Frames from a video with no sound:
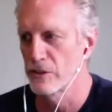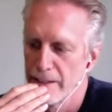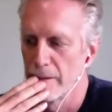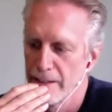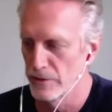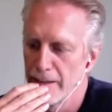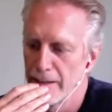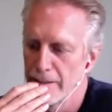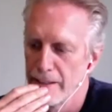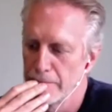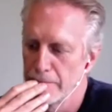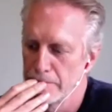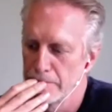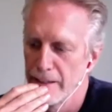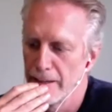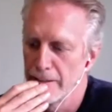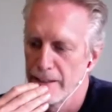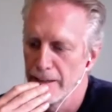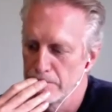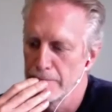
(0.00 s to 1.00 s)
Um,
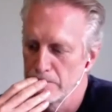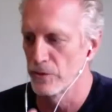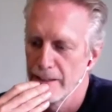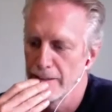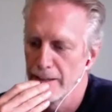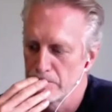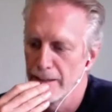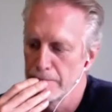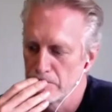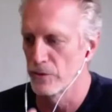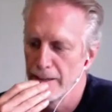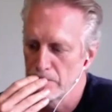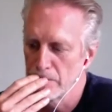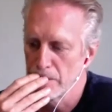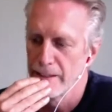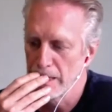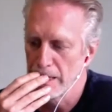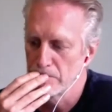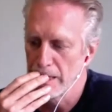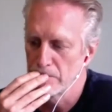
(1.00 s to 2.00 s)

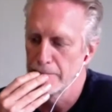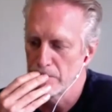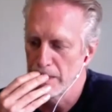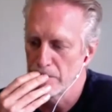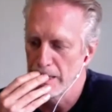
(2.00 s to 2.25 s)
hey, can which, I